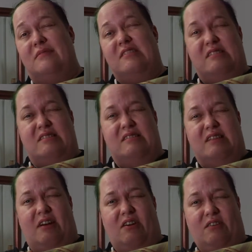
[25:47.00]

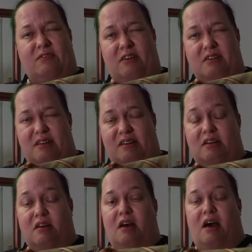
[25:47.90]
center front
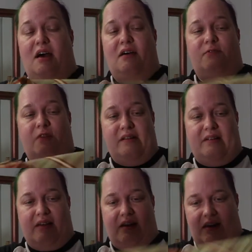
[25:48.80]
front
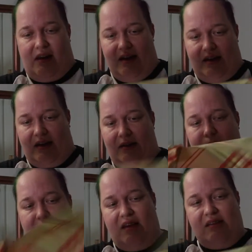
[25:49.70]
lining
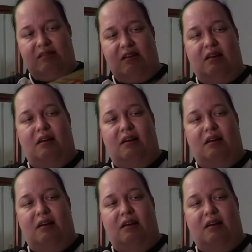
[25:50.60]
piece.